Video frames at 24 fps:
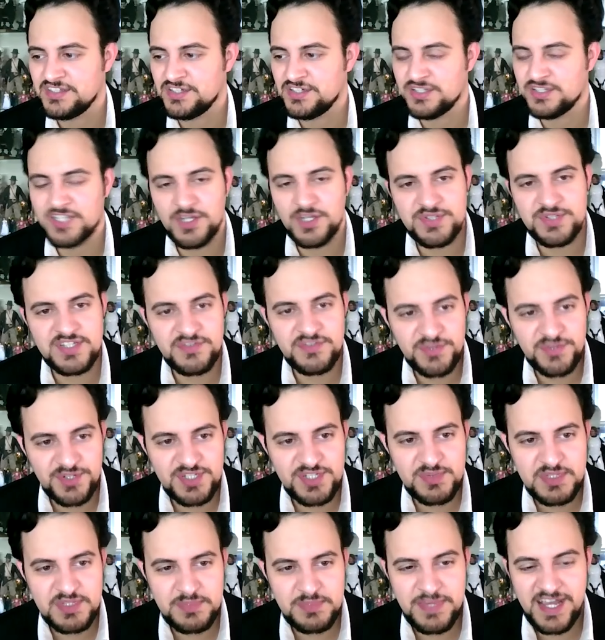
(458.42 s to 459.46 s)
You're a ghost of
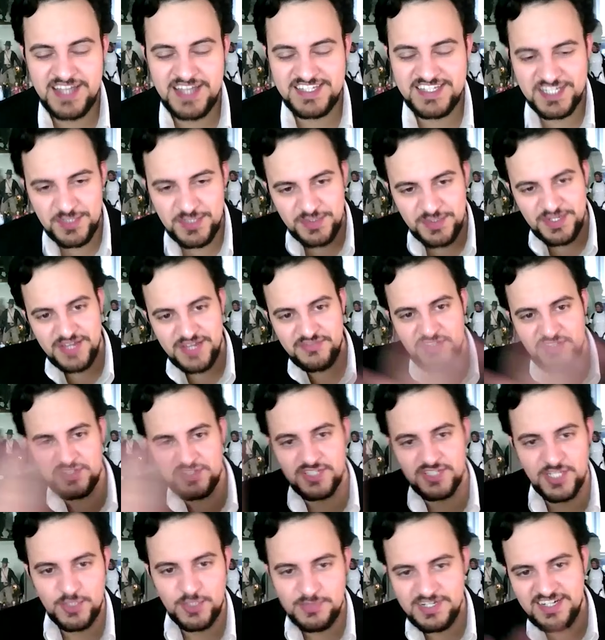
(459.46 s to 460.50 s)
Christmas past. That's why you have the
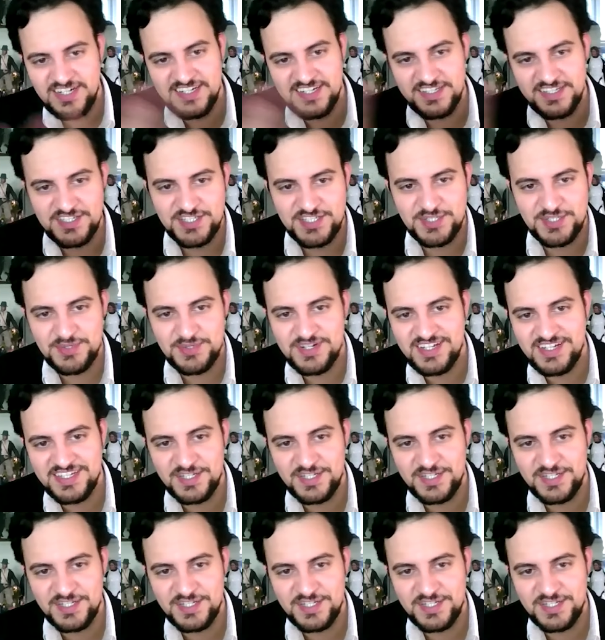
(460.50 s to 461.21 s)
glow behind you, right?